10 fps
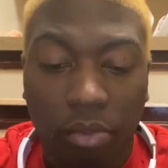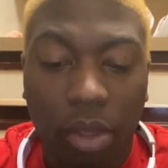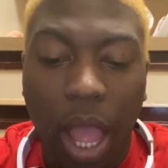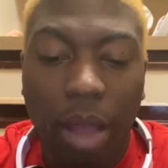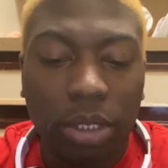
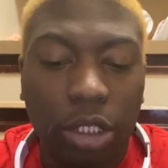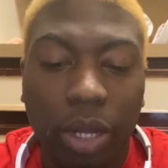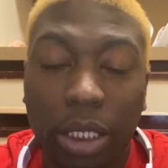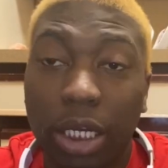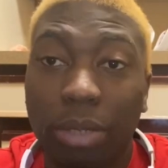I was
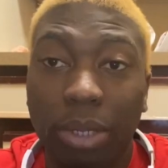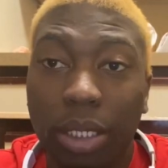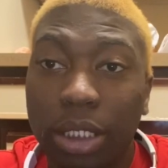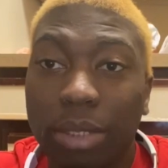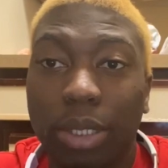attracting them
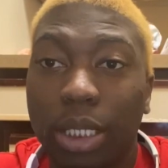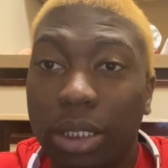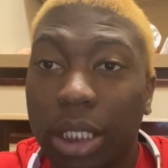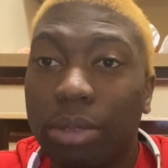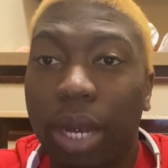niggas because
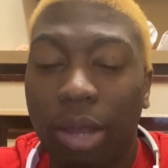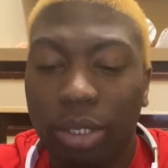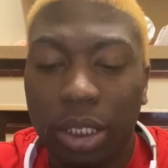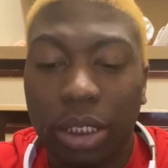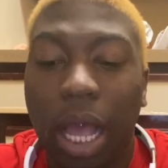that's what I
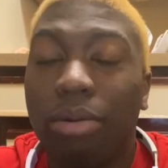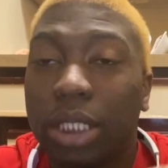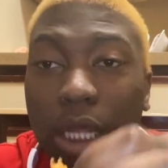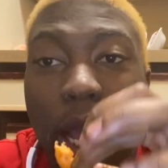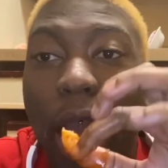was. I was
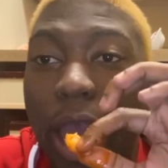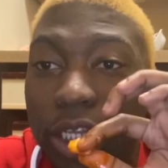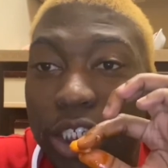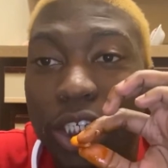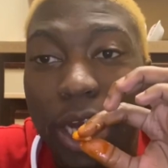an ain't
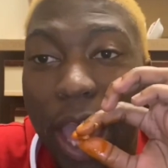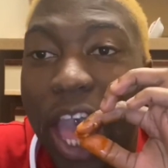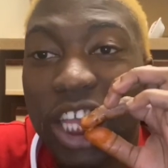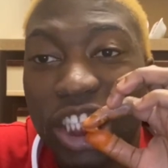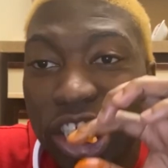shit
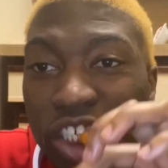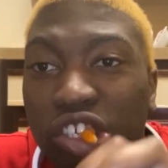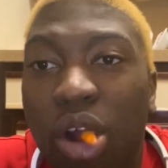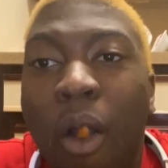ass nigga.